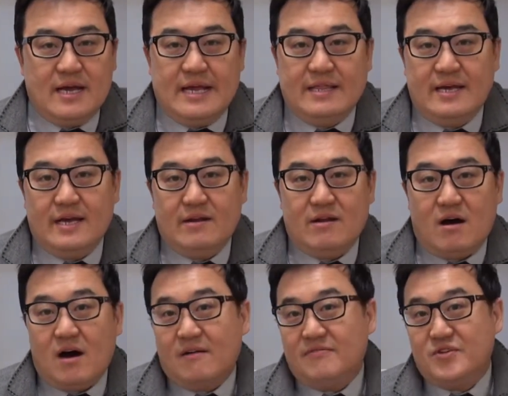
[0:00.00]
and then
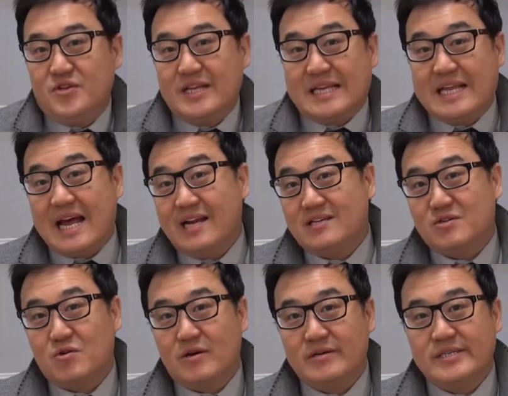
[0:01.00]
off to the tennis
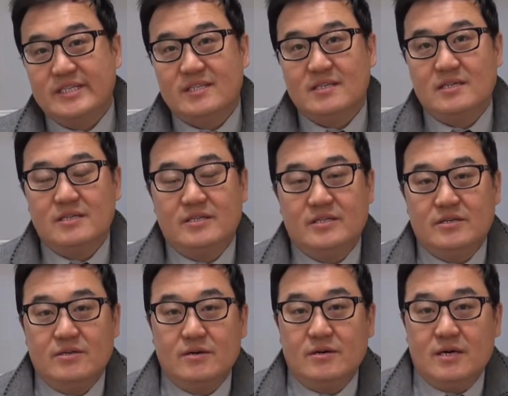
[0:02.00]
courts
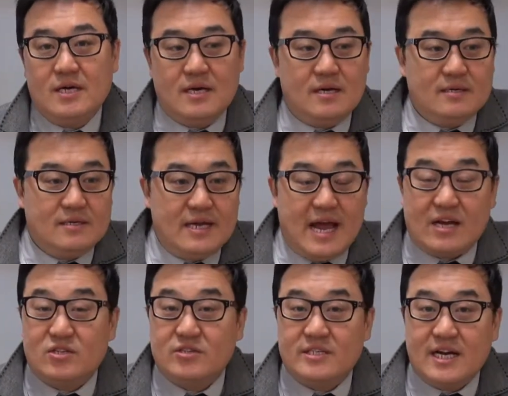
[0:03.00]
to
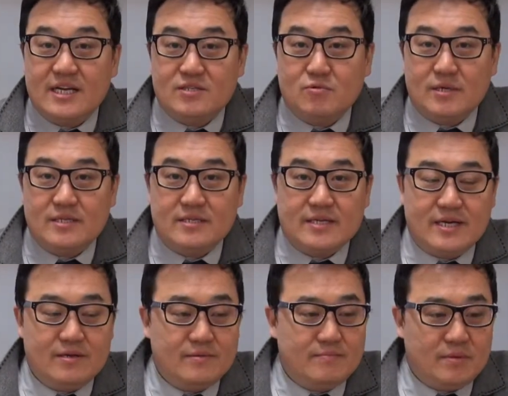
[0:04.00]
exercise once
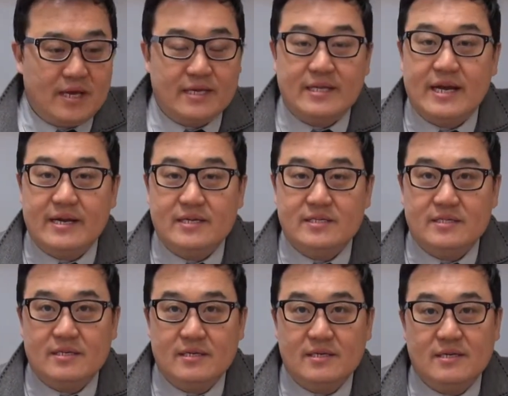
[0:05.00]
again, playing
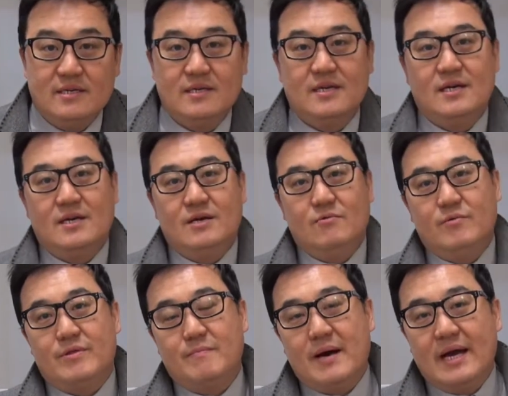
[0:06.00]
tennis
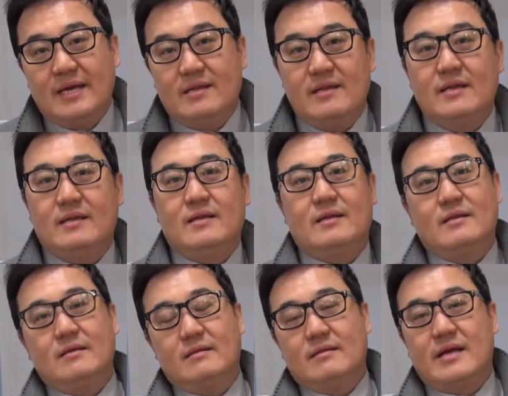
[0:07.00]
with my
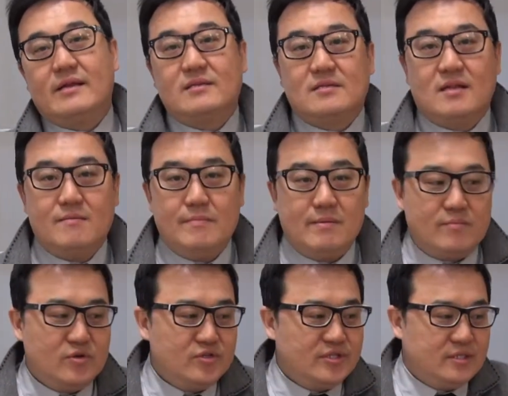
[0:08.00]
tennis club
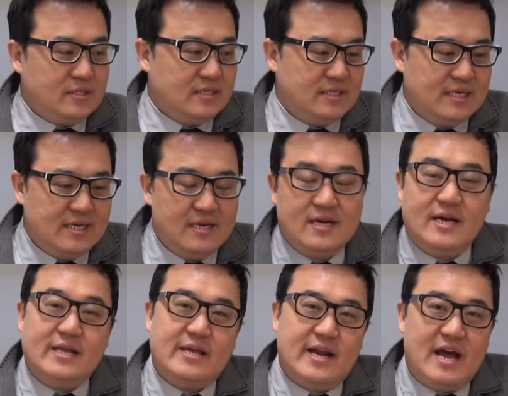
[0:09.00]
members.
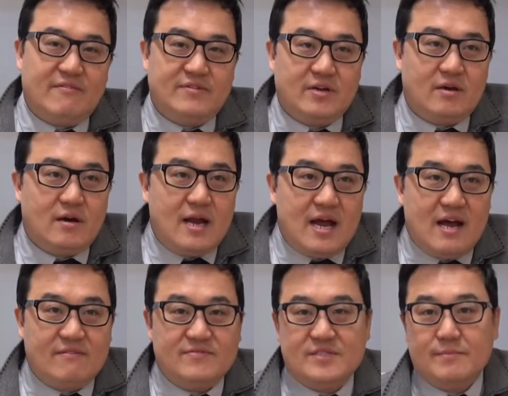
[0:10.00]
And then after,
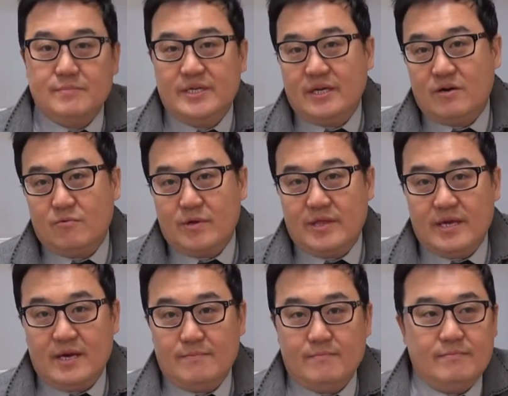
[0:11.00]
have some dinner with
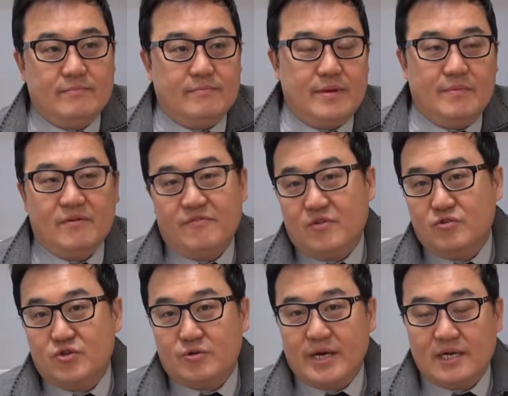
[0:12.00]
them, maybe a few
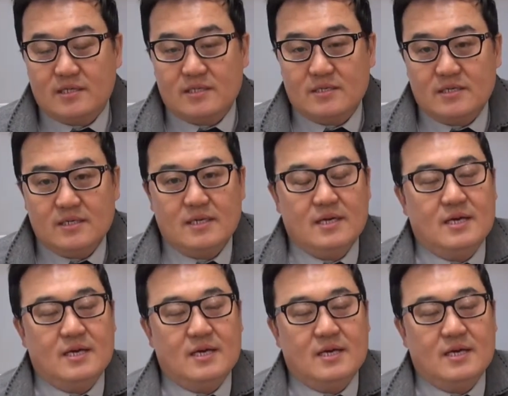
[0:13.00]
drinks,